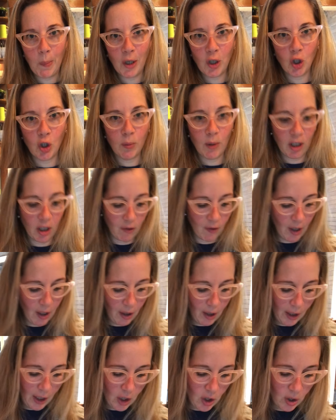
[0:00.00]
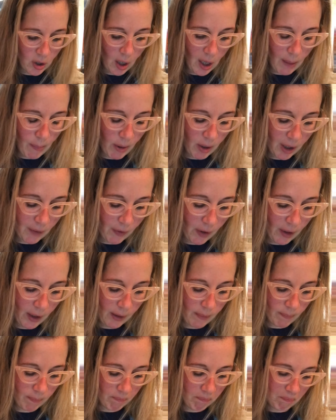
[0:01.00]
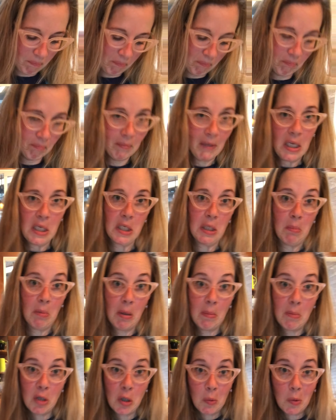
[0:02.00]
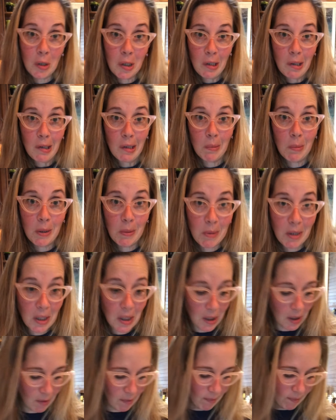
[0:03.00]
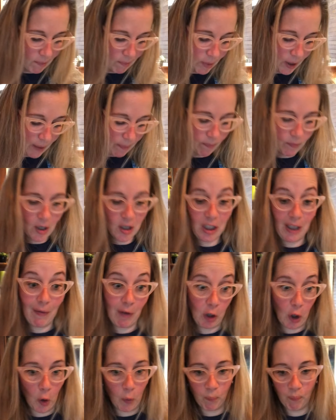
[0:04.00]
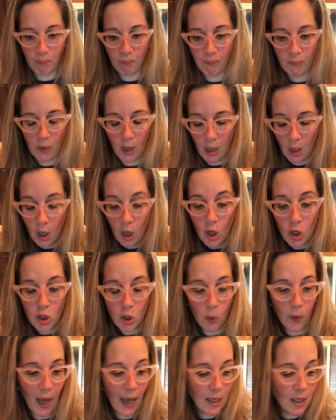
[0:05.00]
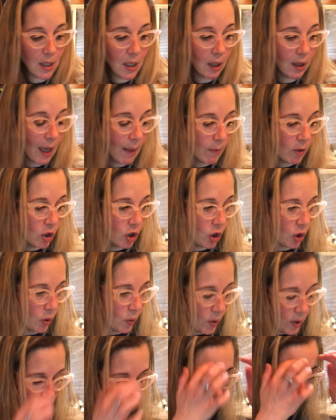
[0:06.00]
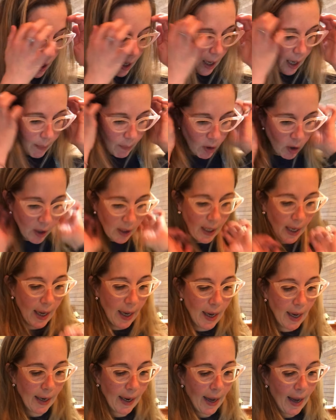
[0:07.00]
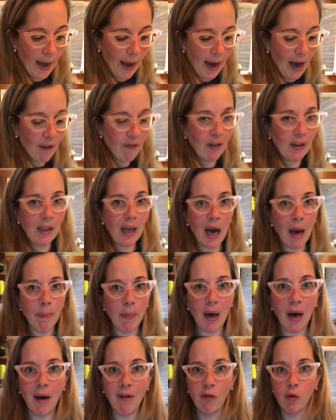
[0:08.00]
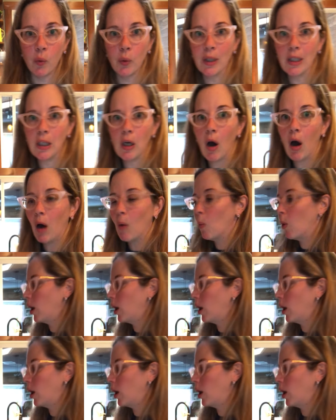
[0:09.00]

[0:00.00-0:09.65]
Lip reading: measure much of anything. I just eyeball everything. Sometimes it works, sometimes it doesn't, but let's give it a go. So that's the lemon juice. You're gonna add a 1/2 cup of really hot